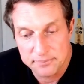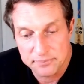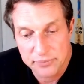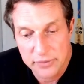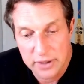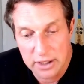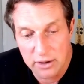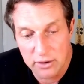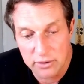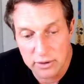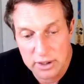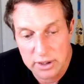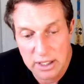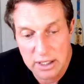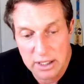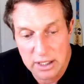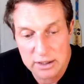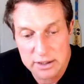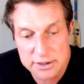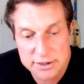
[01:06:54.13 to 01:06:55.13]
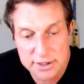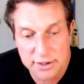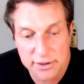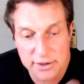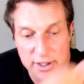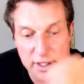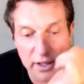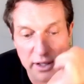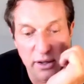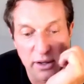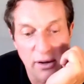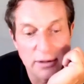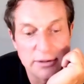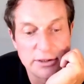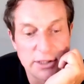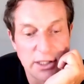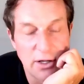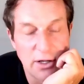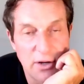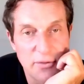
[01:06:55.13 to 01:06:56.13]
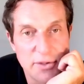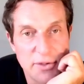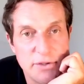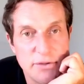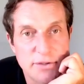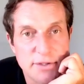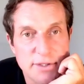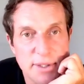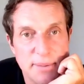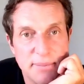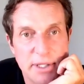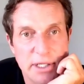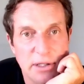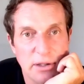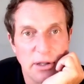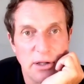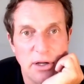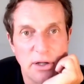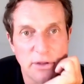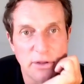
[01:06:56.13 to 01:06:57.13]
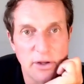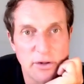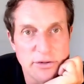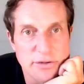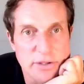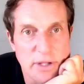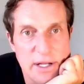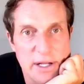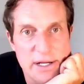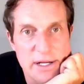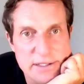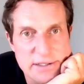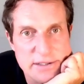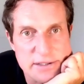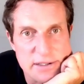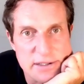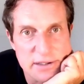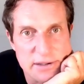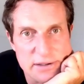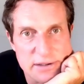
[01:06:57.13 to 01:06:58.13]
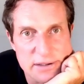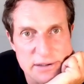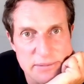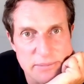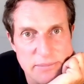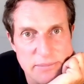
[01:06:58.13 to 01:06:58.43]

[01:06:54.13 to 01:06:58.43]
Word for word: and go to college, I thought, you know, I would do something along those lines, like a uh,